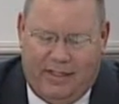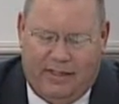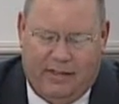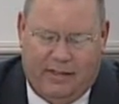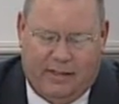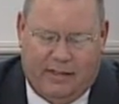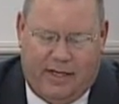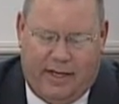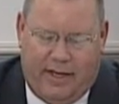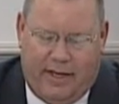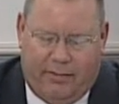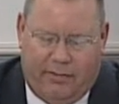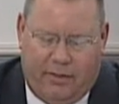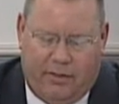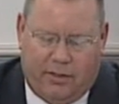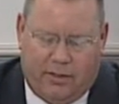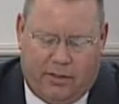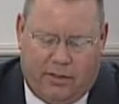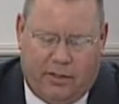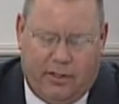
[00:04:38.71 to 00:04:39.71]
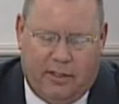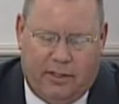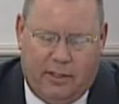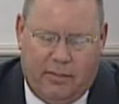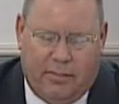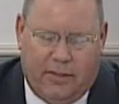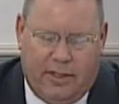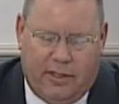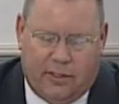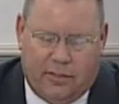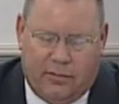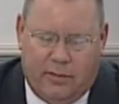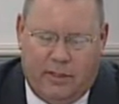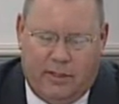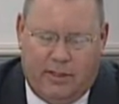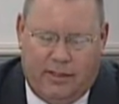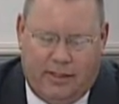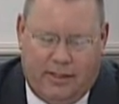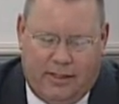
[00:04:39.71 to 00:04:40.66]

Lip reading: inside. We started at the basement.